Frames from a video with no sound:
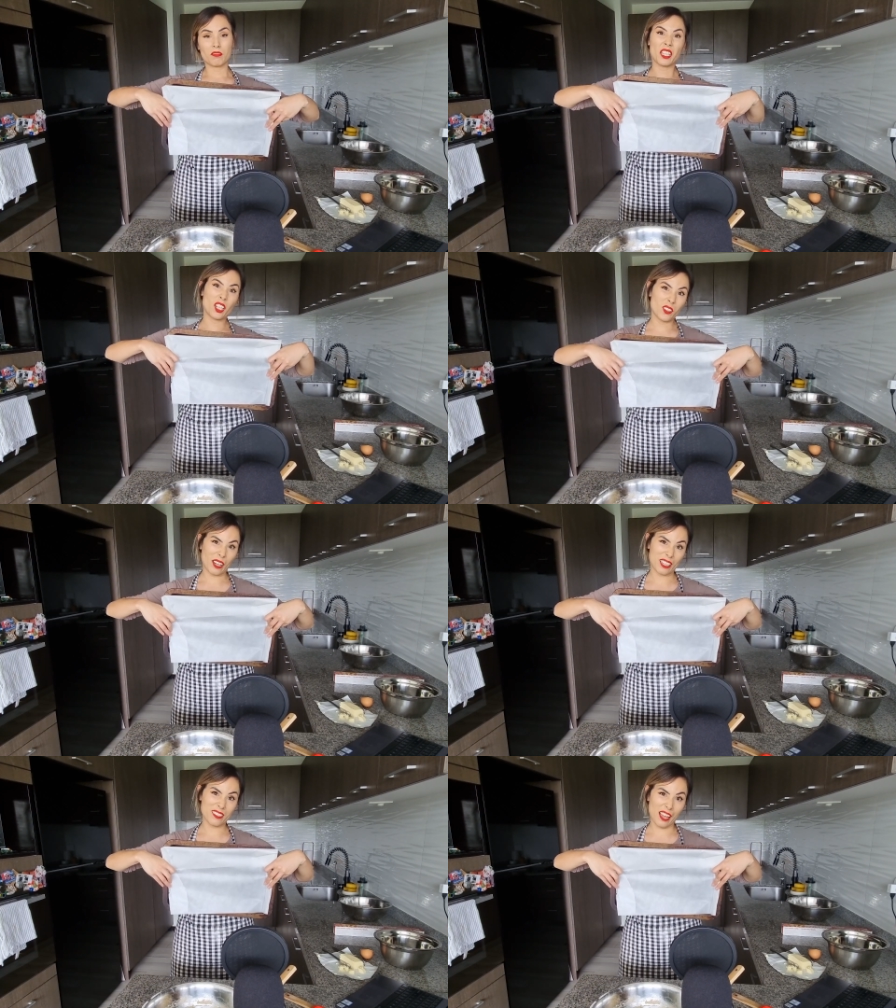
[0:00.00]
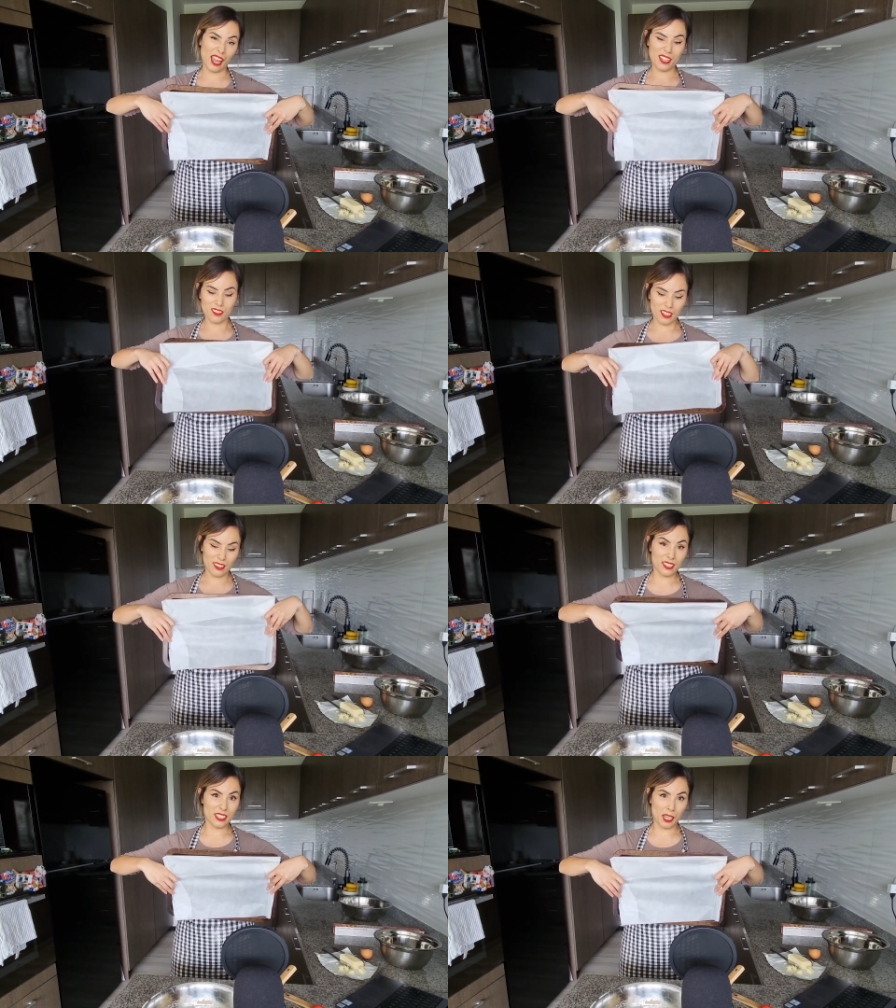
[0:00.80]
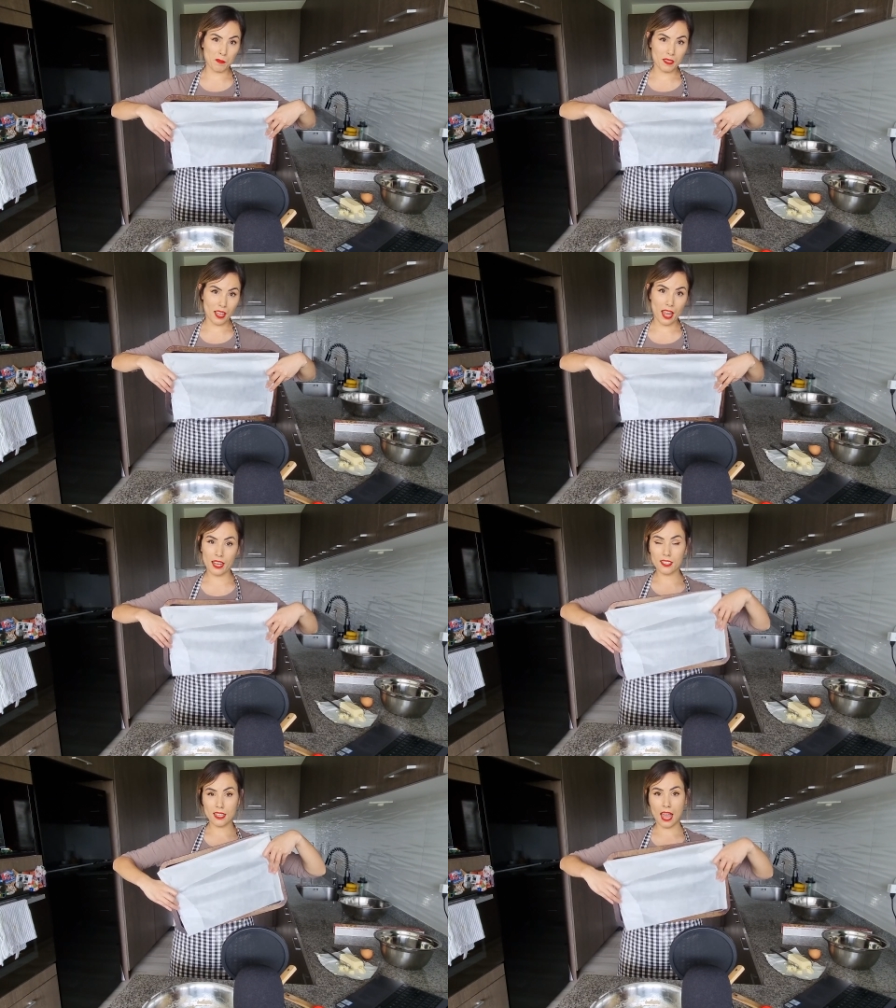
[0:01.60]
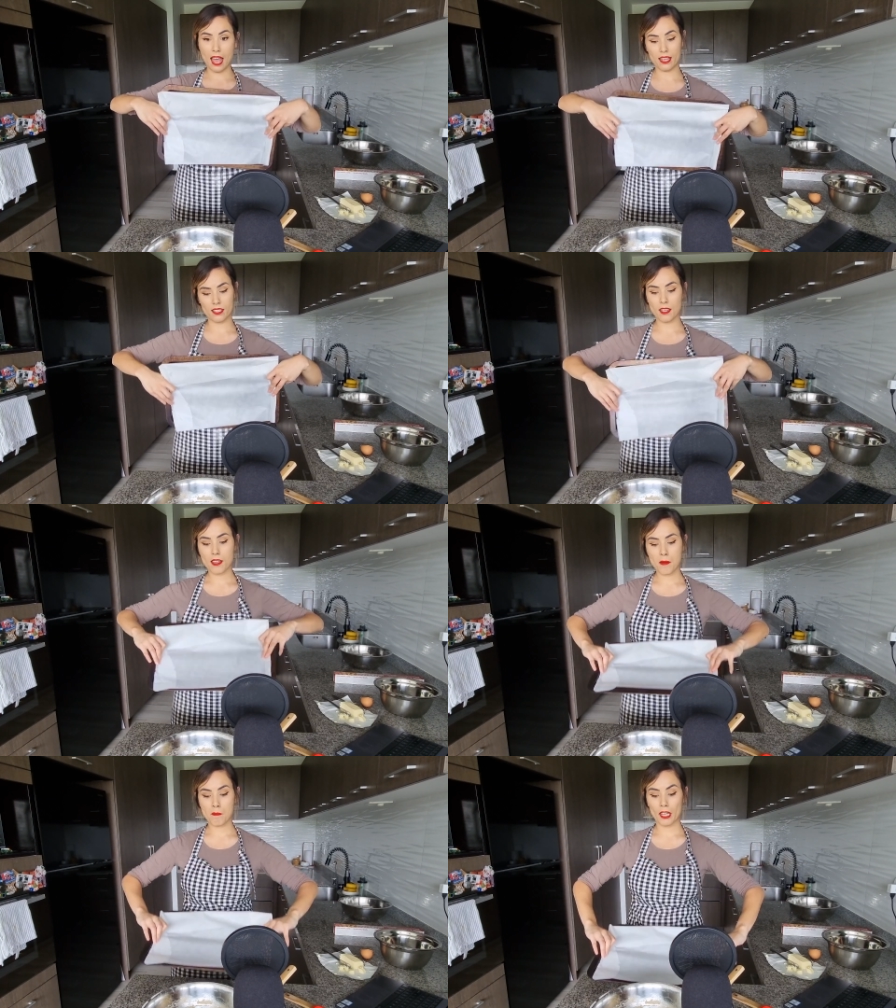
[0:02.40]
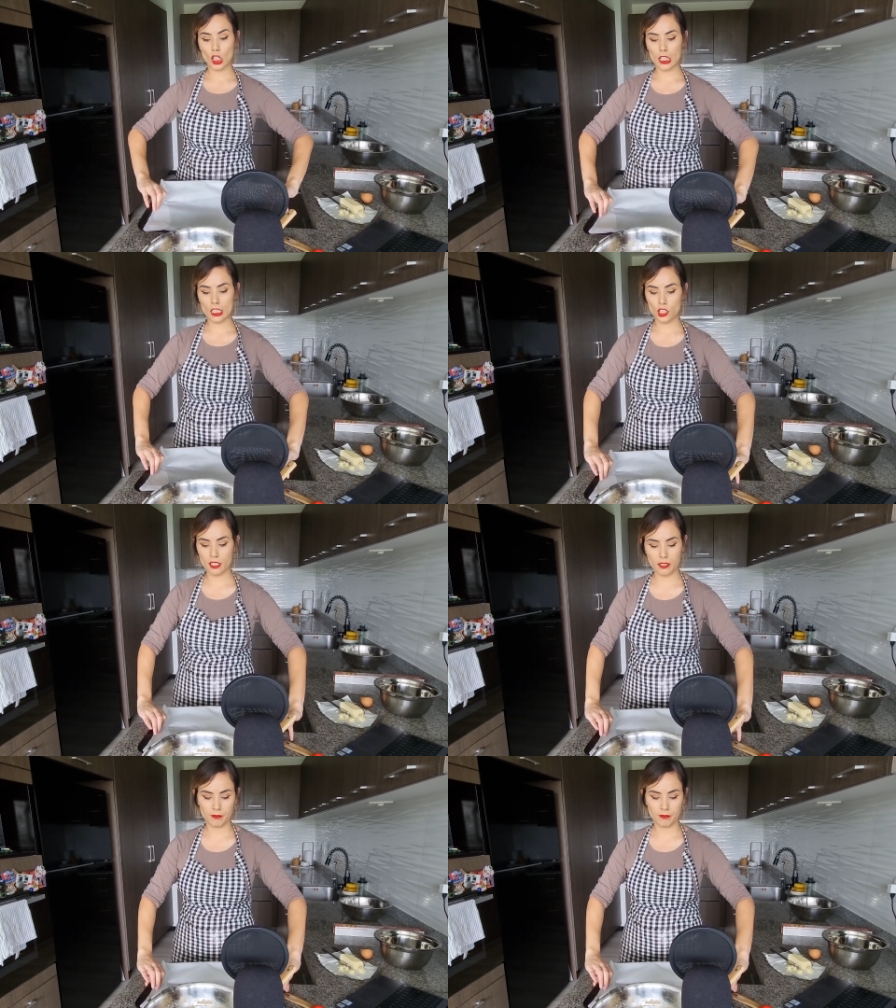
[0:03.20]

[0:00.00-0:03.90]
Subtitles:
the correct size, like the same size as my cookie sheet.